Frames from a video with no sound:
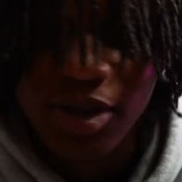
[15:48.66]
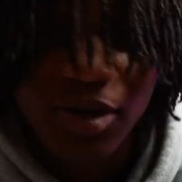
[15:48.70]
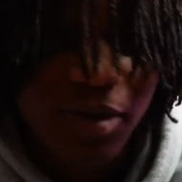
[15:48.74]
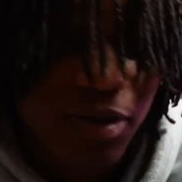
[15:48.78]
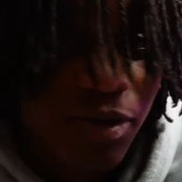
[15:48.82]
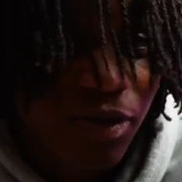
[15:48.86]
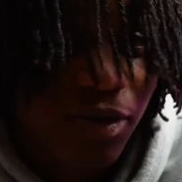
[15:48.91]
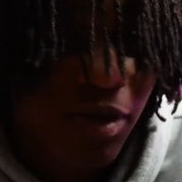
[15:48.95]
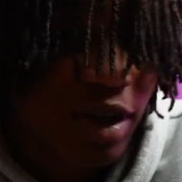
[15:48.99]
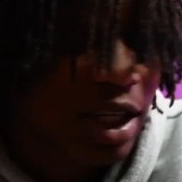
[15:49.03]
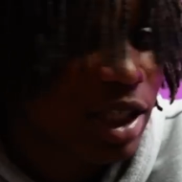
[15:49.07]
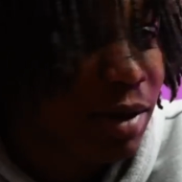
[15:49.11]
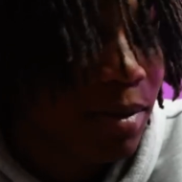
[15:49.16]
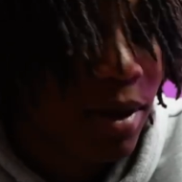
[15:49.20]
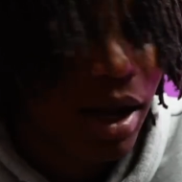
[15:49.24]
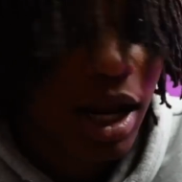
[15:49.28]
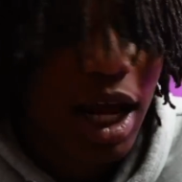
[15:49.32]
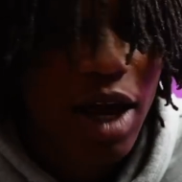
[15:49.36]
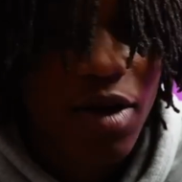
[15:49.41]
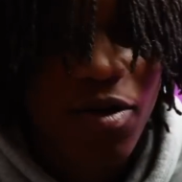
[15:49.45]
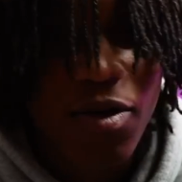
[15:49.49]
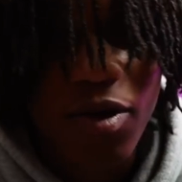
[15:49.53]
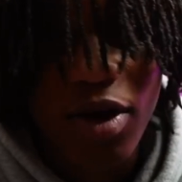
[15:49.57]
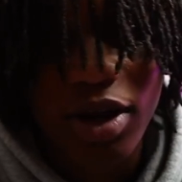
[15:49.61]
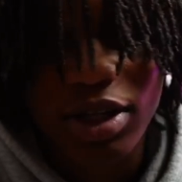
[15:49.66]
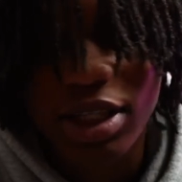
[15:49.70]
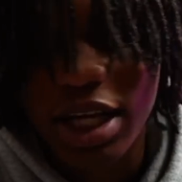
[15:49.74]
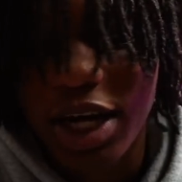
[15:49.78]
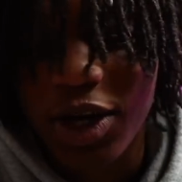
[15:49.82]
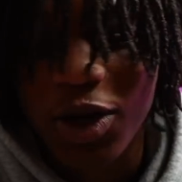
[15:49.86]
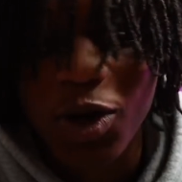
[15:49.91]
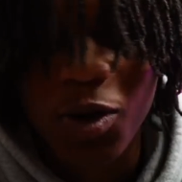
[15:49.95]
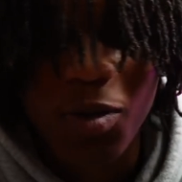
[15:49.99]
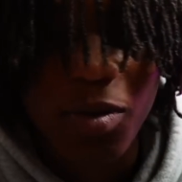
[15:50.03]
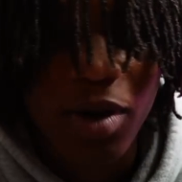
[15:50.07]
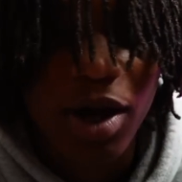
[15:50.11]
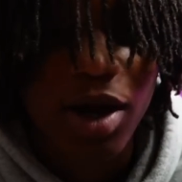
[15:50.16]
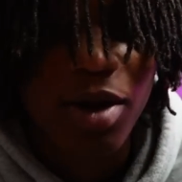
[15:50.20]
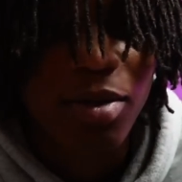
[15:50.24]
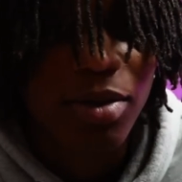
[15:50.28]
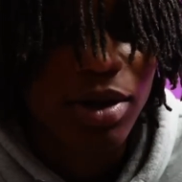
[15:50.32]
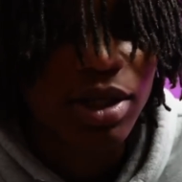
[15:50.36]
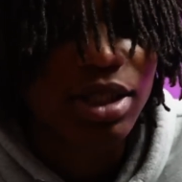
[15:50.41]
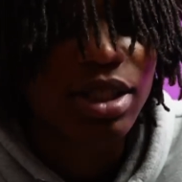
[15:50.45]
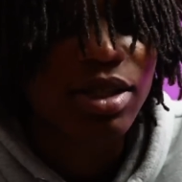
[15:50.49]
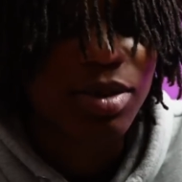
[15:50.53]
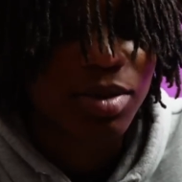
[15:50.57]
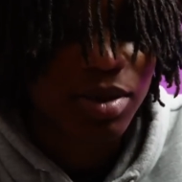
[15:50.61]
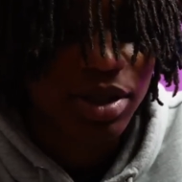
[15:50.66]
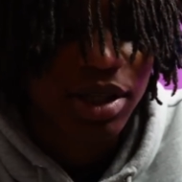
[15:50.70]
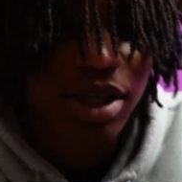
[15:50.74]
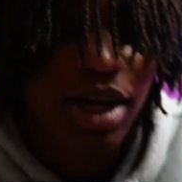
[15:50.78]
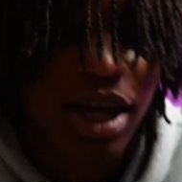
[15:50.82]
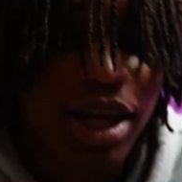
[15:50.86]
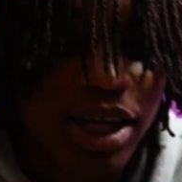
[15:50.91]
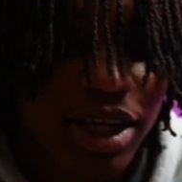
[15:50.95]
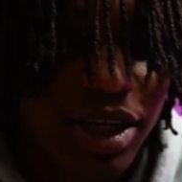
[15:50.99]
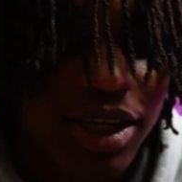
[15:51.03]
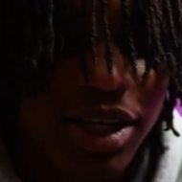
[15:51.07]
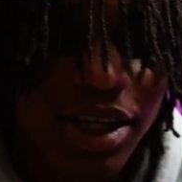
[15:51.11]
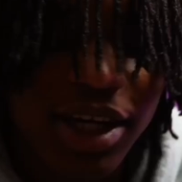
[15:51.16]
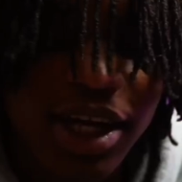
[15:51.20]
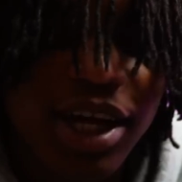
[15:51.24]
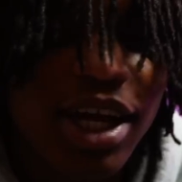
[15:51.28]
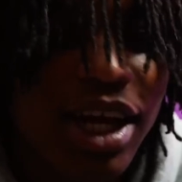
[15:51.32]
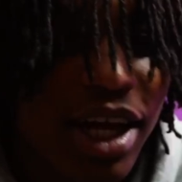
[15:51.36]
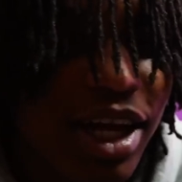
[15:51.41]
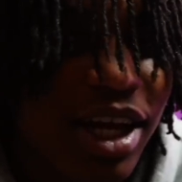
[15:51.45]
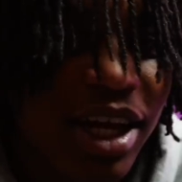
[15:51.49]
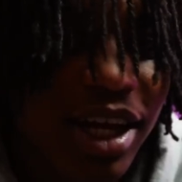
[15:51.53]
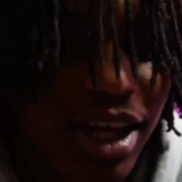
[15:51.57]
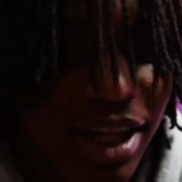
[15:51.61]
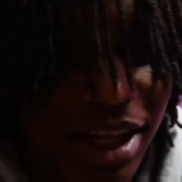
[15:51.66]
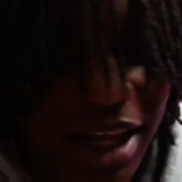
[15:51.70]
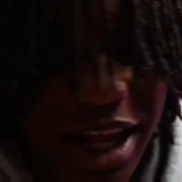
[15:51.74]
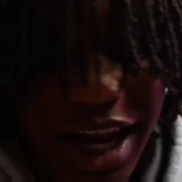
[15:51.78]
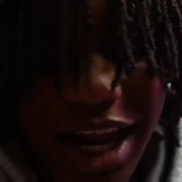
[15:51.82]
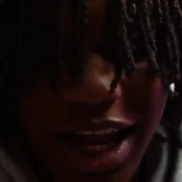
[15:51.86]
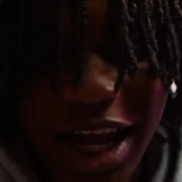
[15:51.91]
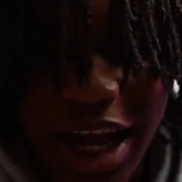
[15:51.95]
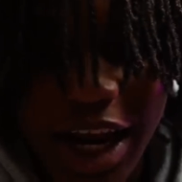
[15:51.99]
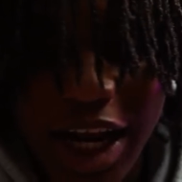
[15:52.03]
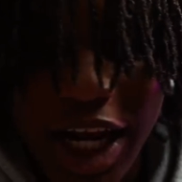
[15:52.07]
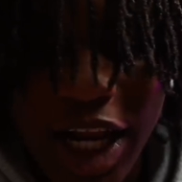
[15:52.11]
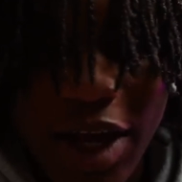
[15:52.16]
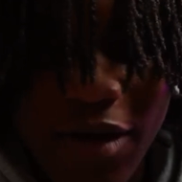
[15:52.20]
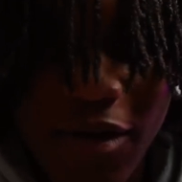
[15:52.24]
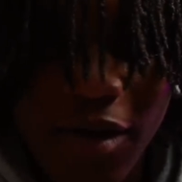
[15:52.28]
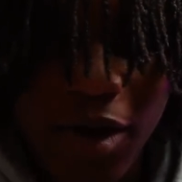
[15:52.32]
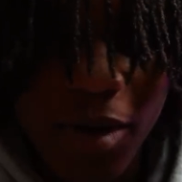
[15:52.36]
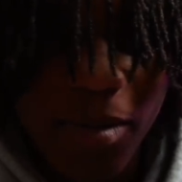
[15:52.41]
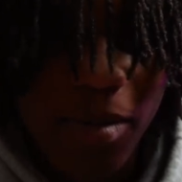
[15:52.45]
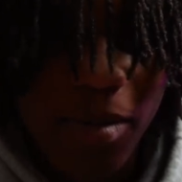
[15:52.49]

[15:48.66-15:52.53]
fixing my life around trying to do better with some shit out here that I gotta leave in the